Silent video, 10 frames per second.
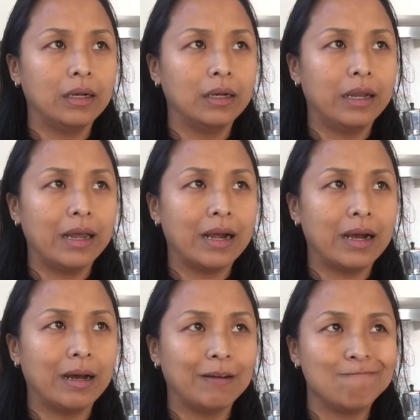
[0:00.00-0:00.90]
they
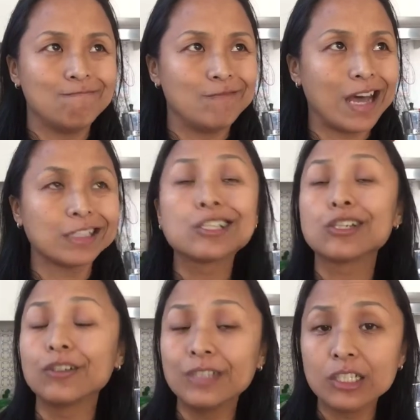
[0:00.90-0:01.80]
are not
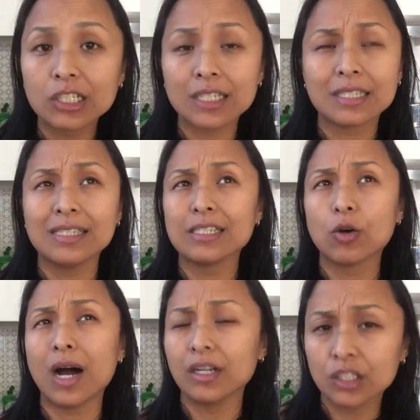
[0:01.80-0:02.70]
serving justice
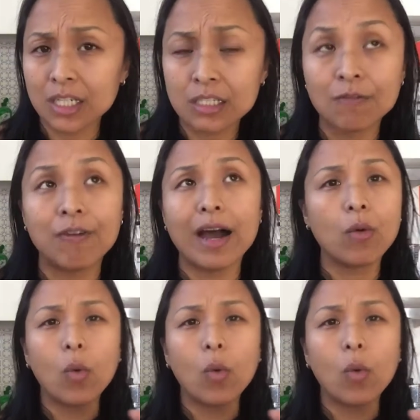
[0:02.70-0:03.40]
or unjustified,